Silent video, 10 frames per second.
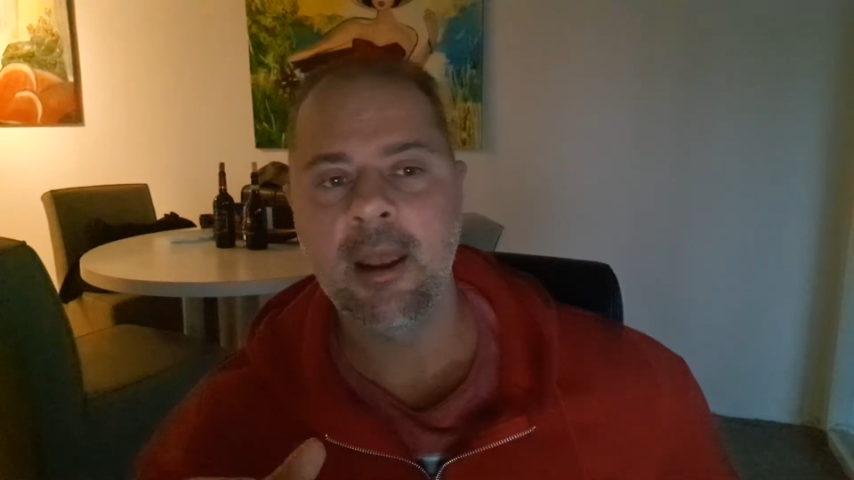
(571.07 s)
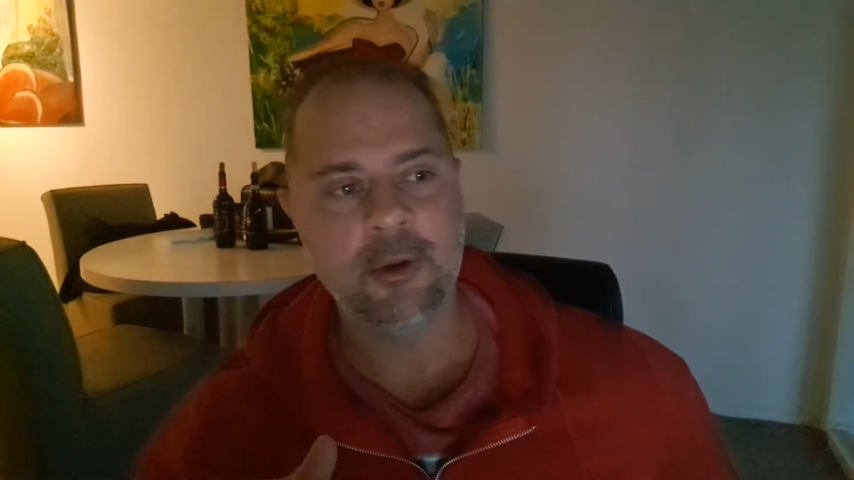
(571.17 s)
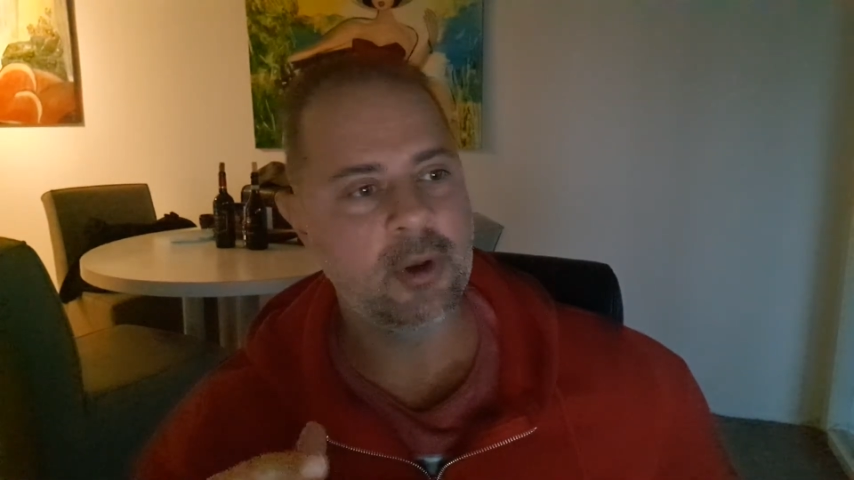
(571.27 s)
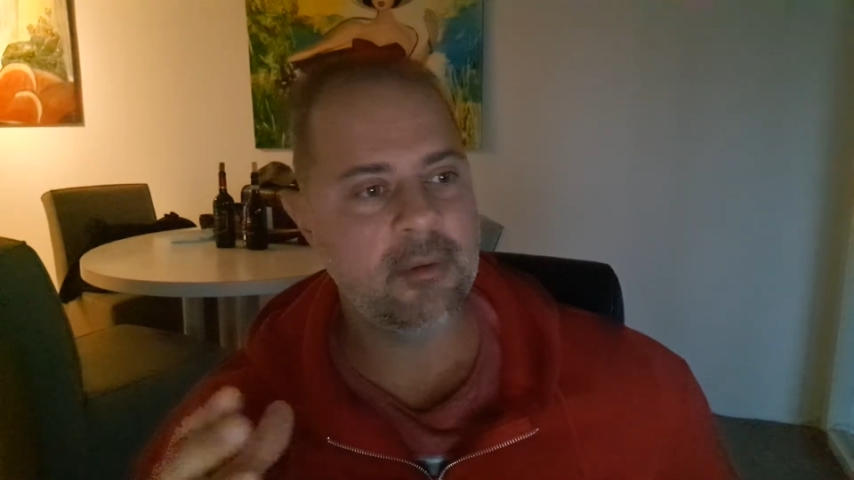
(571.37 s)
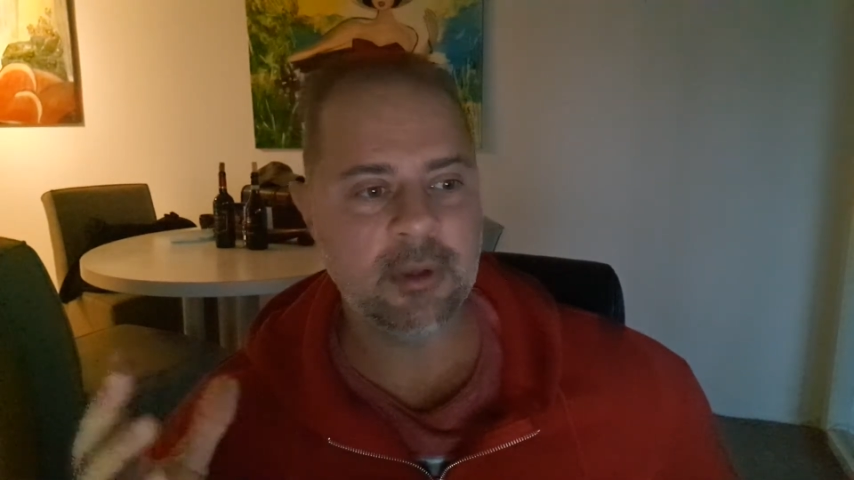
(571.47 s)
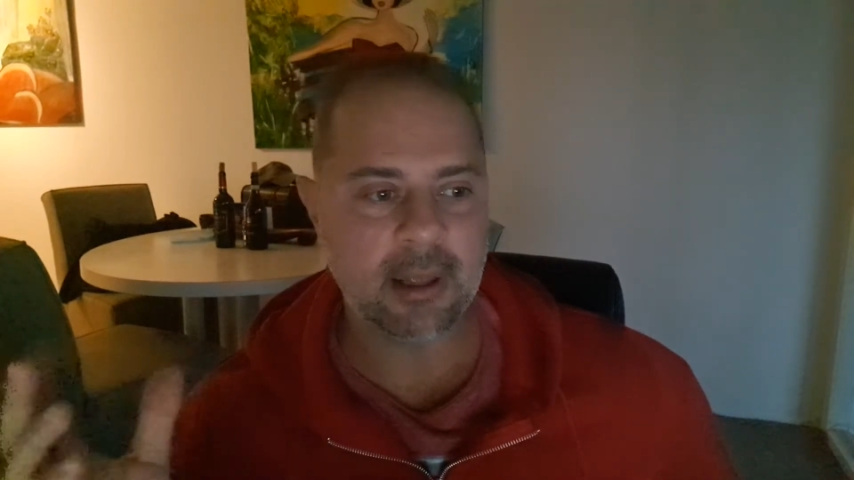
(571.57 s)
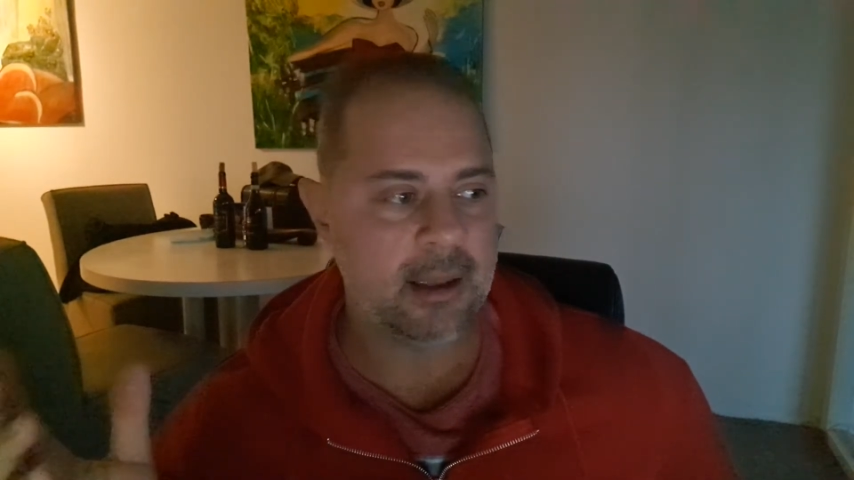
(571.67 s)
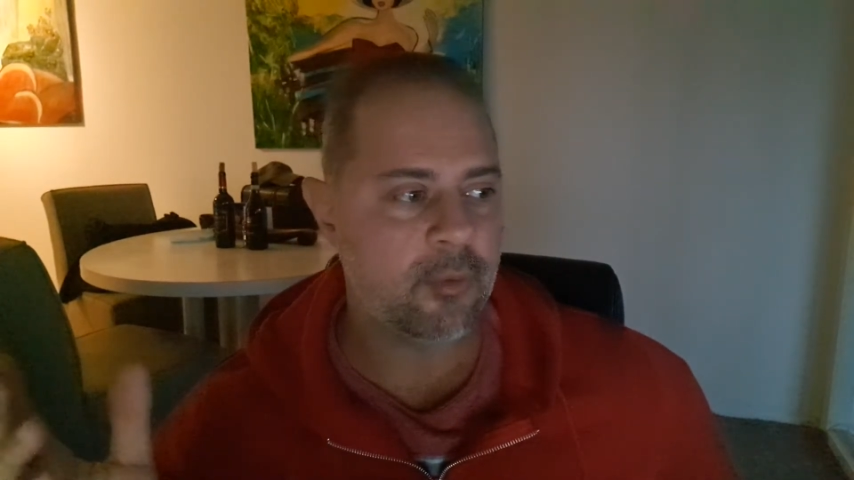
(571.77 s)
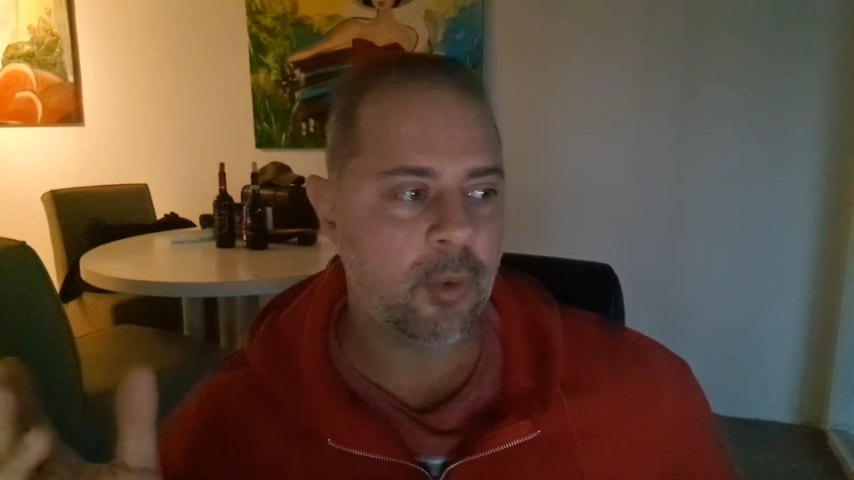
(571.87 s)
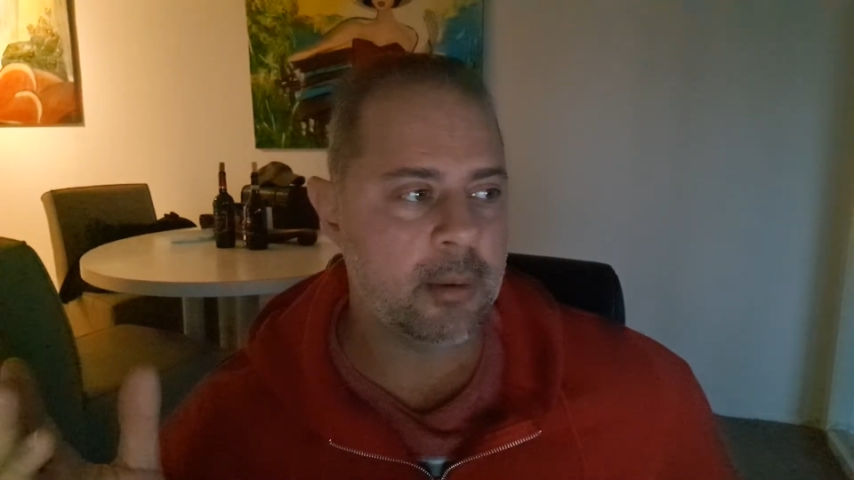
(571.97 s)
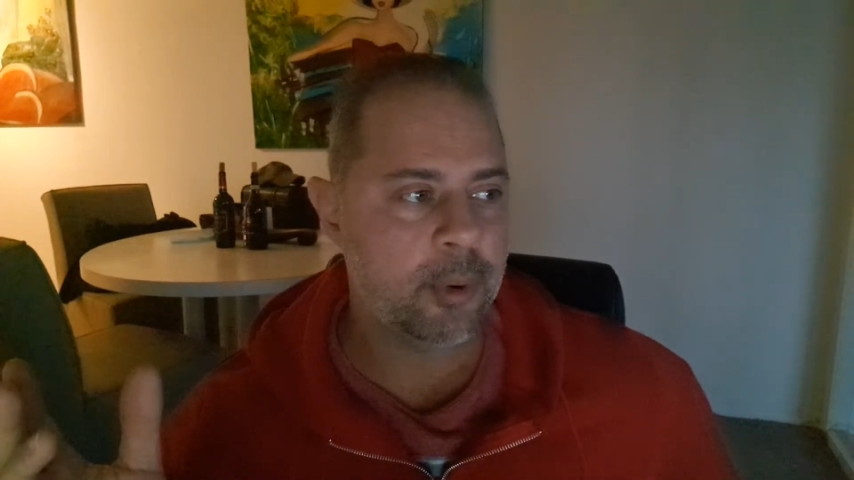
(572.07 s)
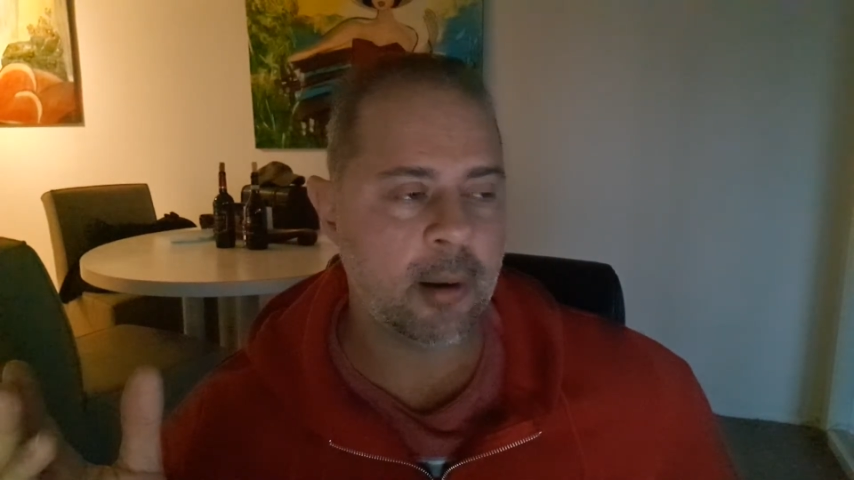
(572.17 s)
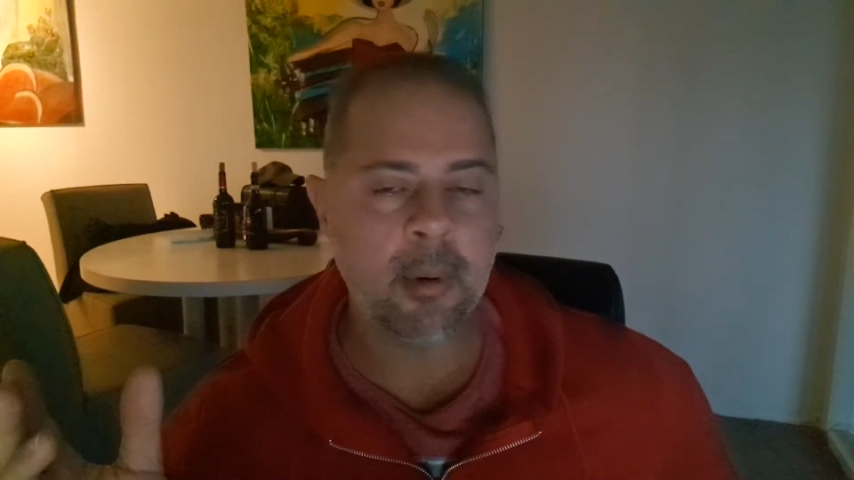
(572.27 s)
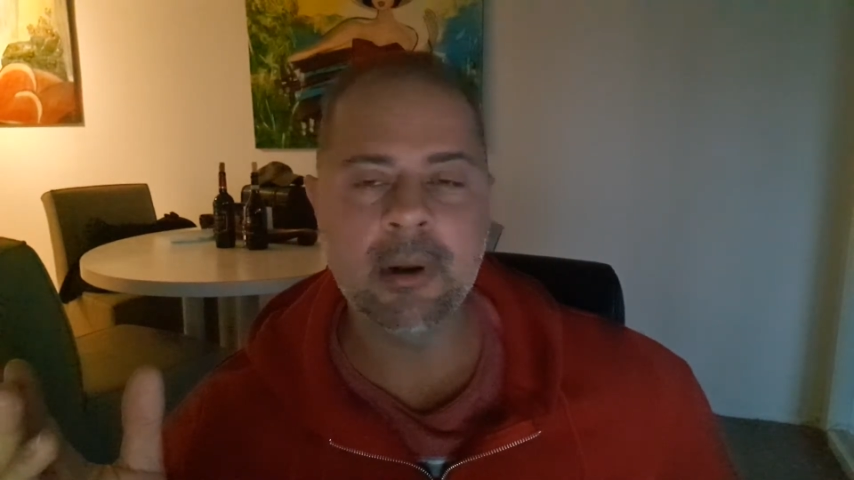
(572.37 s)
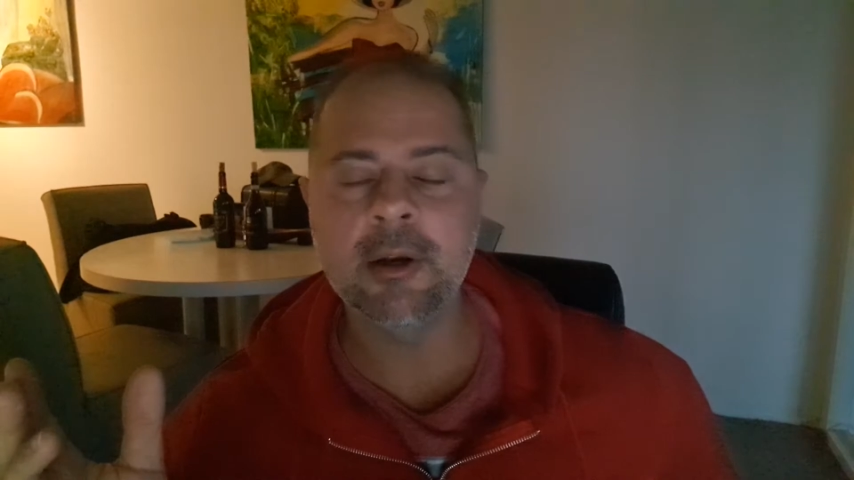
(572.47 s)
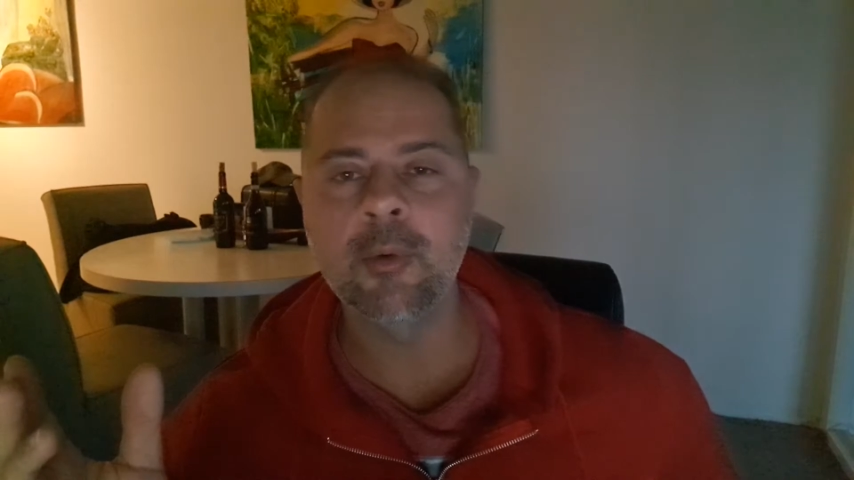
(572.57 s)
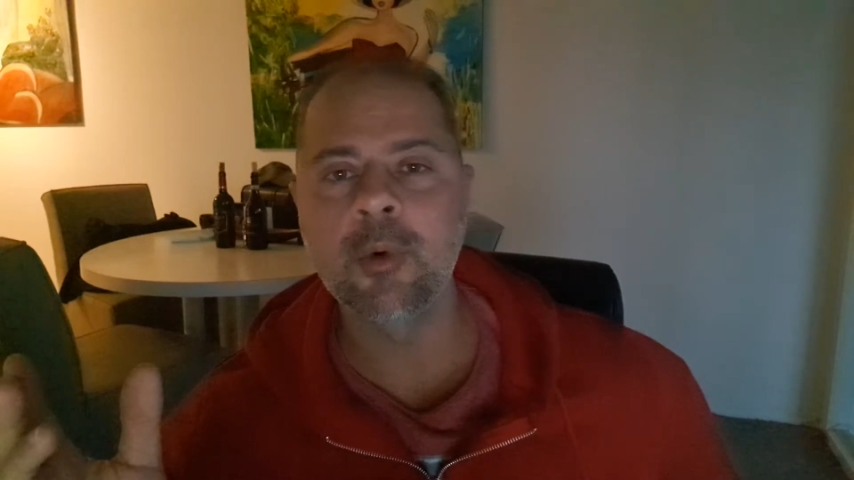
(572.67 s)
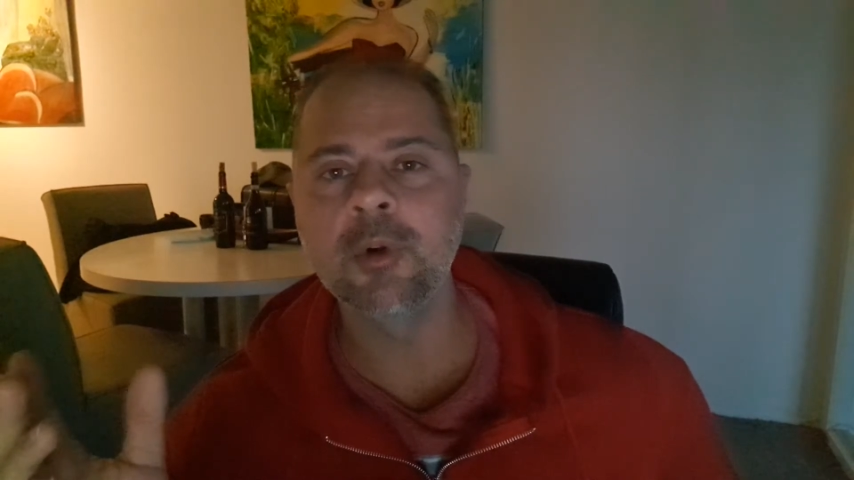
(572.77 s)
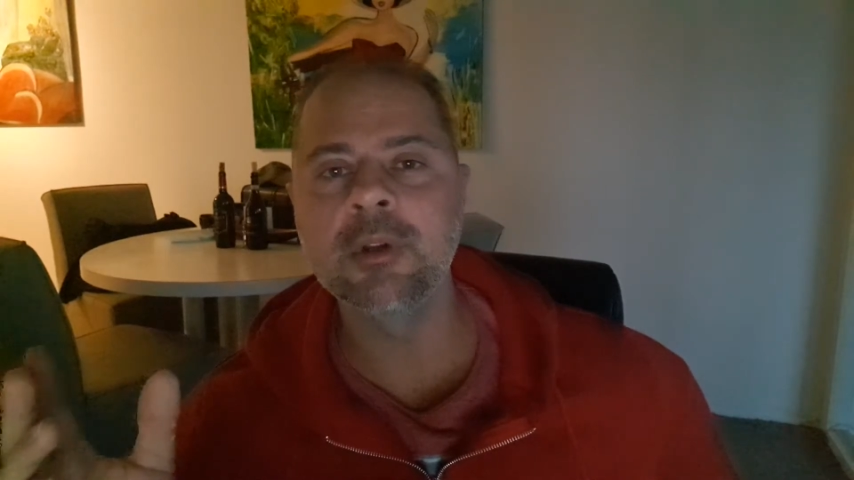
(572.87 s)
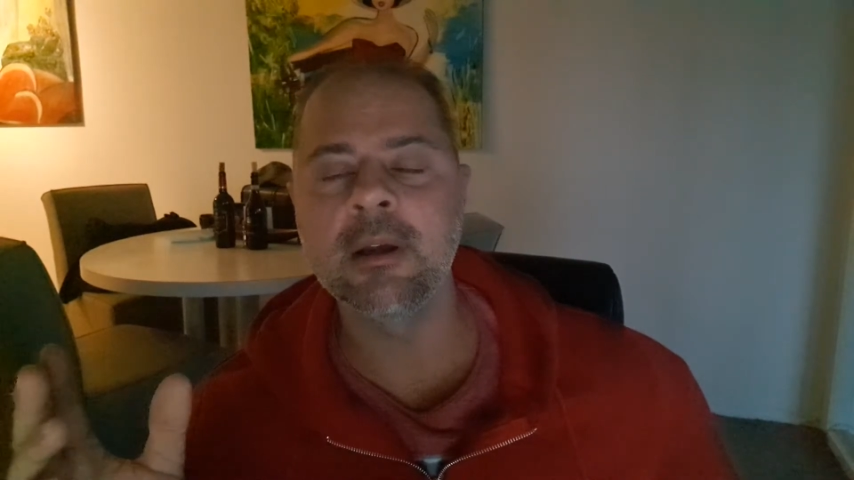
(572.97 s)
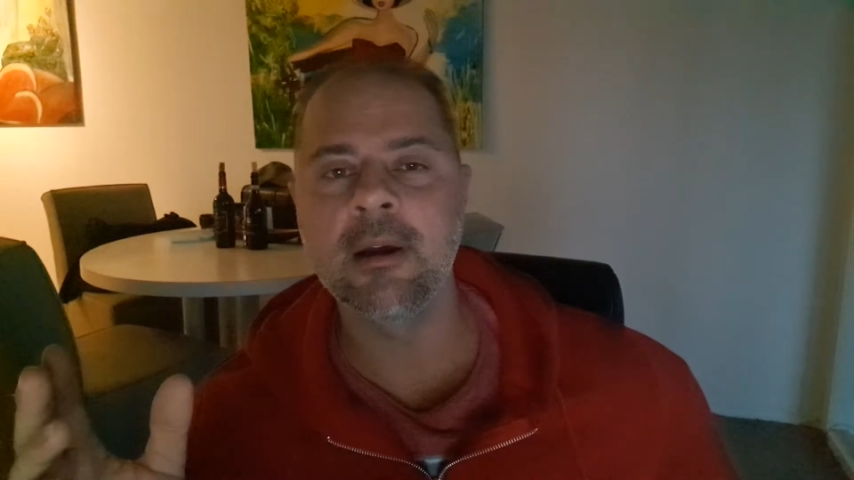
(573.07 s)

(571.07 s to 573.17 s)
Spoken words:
and you have it everywhere probably in the world,